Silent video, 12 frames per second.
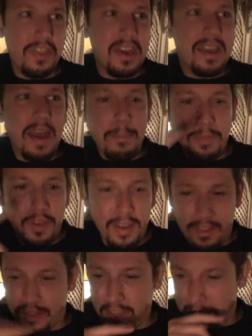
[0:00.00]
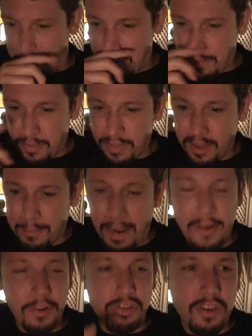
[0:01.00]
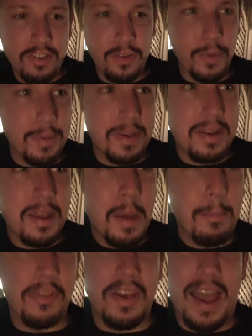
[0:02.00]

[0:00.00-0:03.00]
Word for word: really? They kept the pirates chasing women, but